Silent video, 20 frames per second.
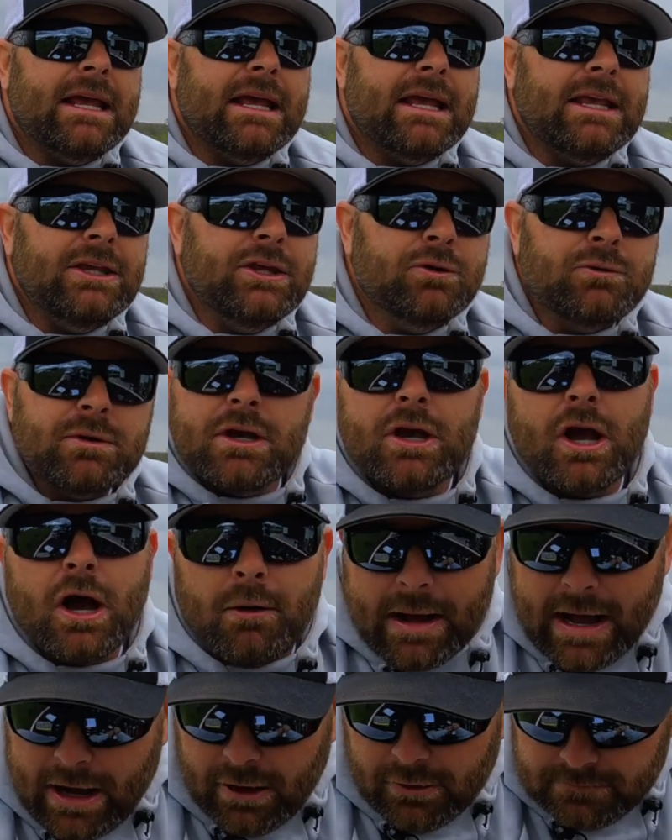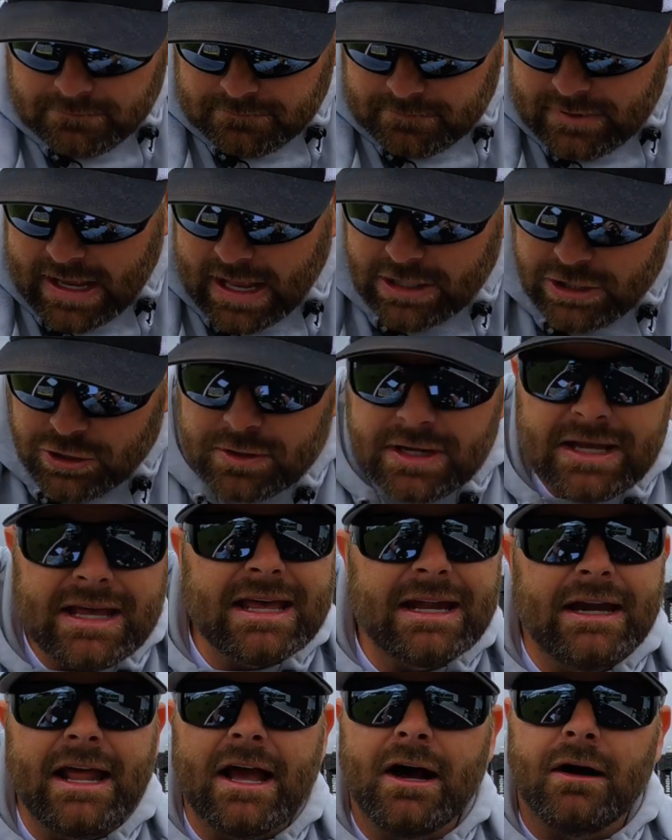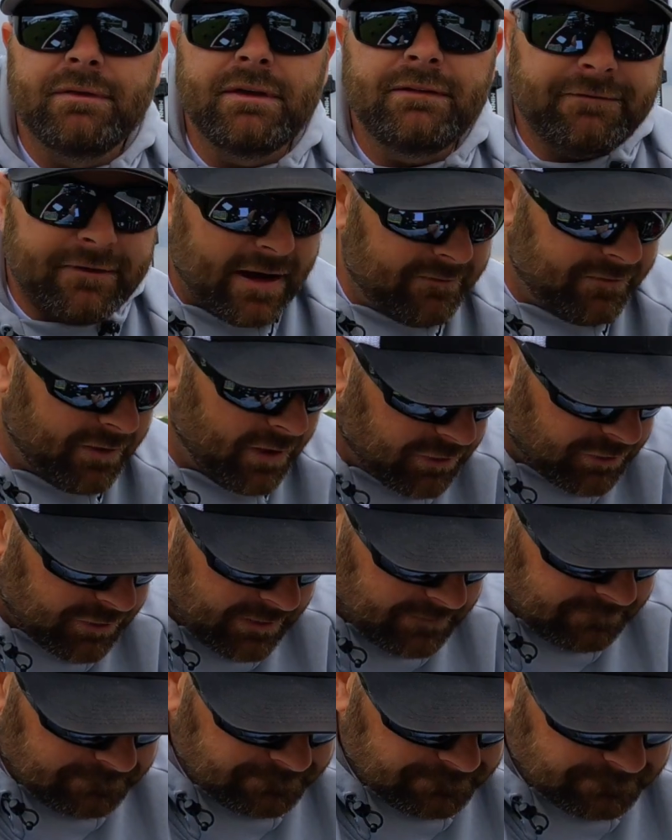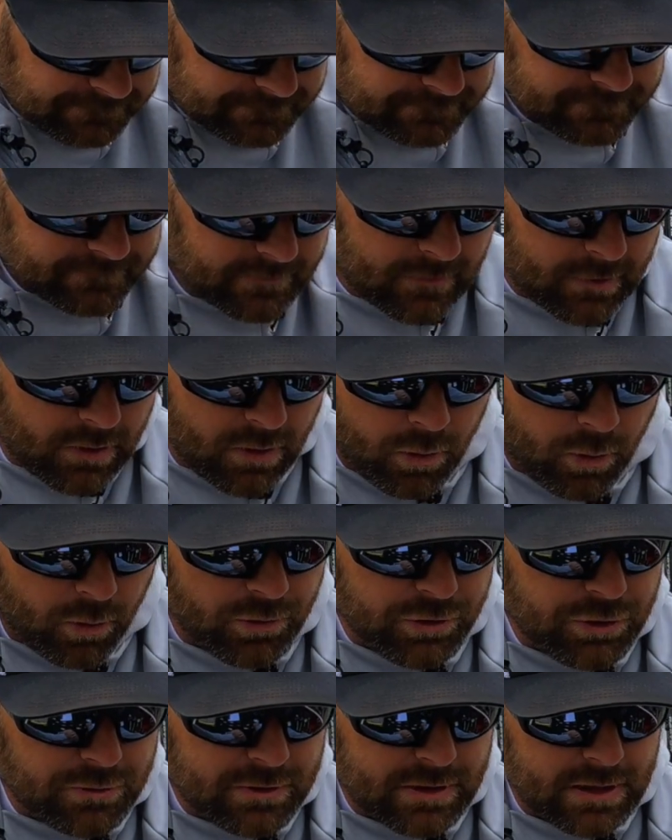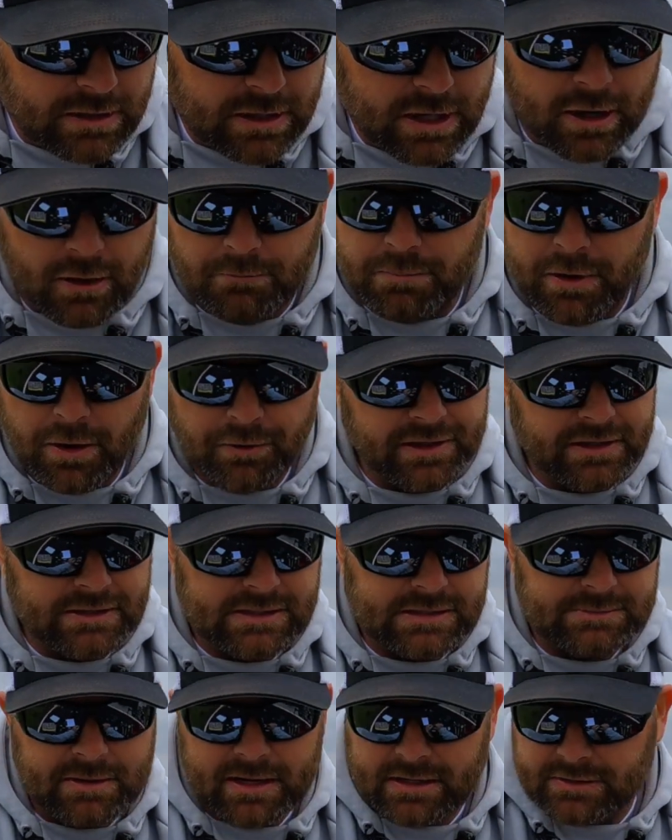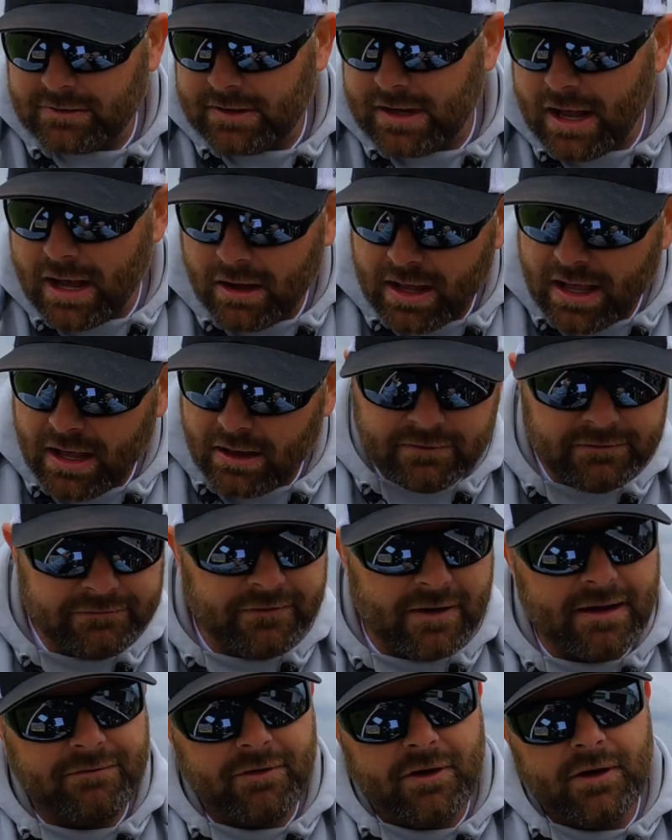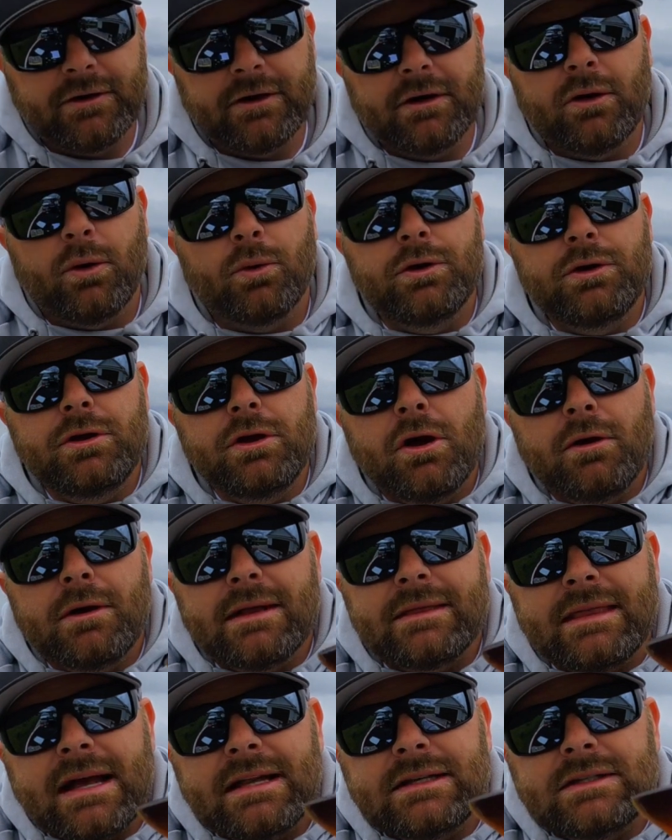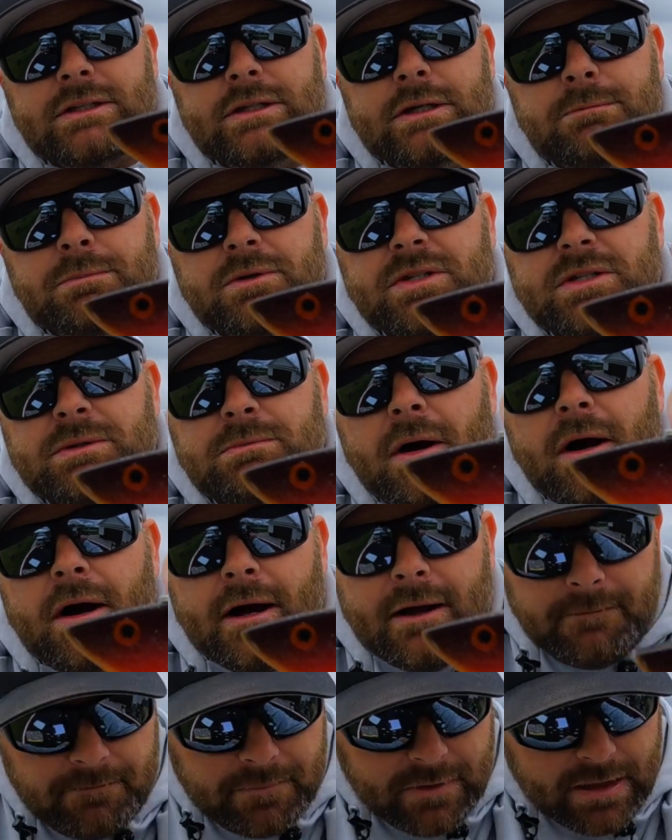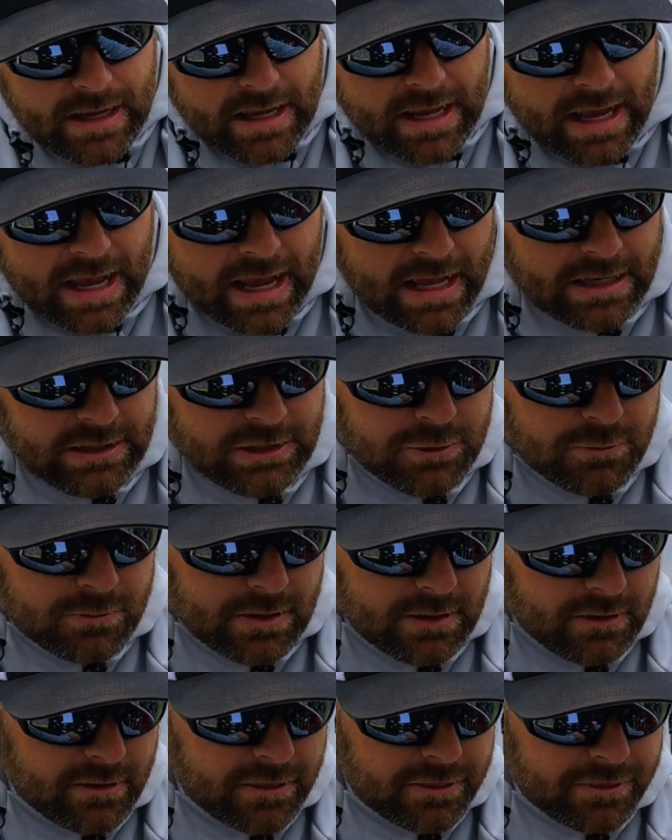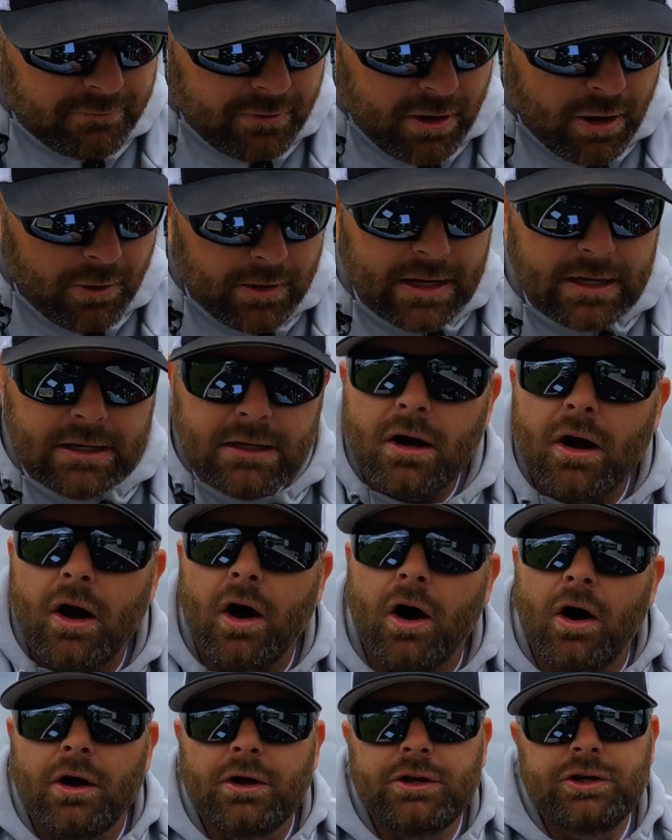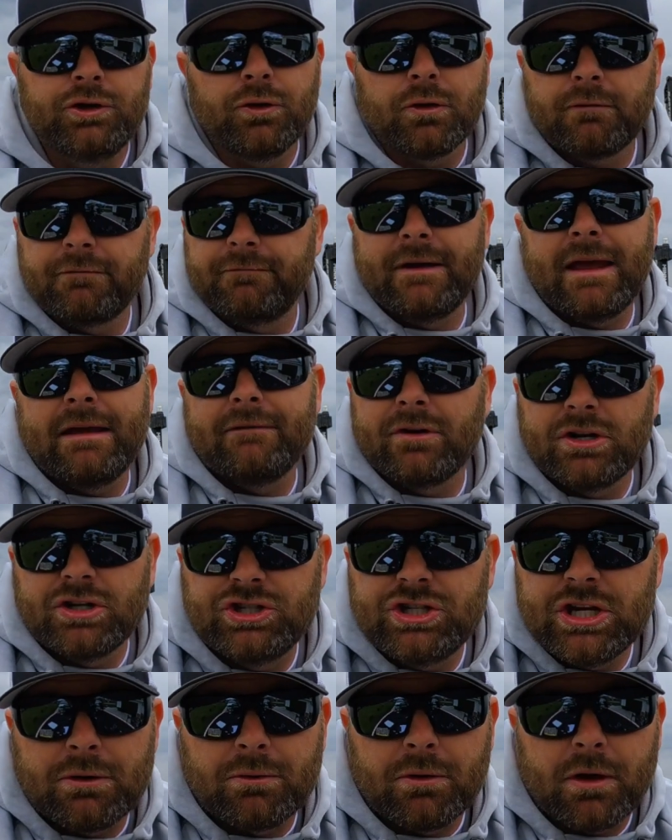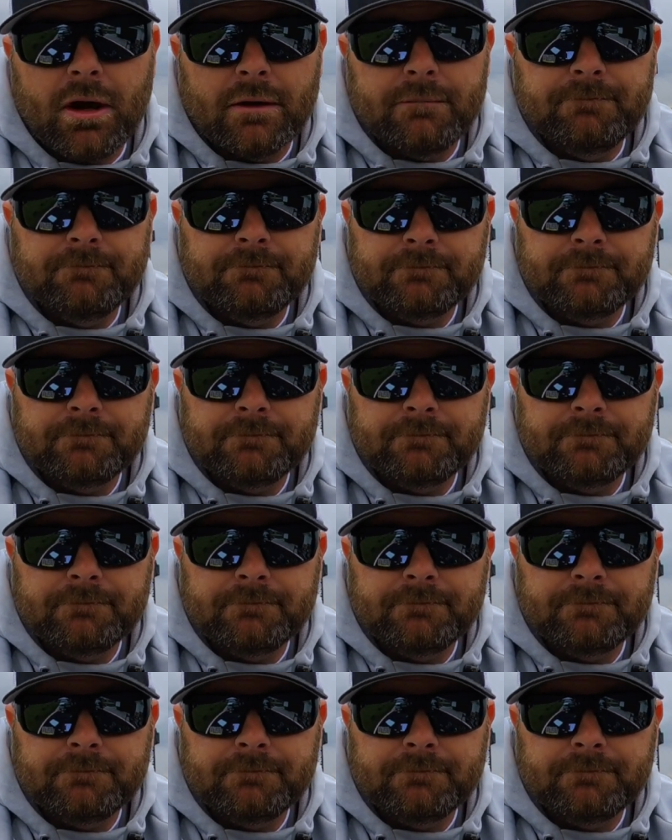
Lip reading: you can go out and you can get an LV500, or you can go both ends of the spectrum, LV500, or you can go get that Super Spot, and you can throw it on your favorite jig rod.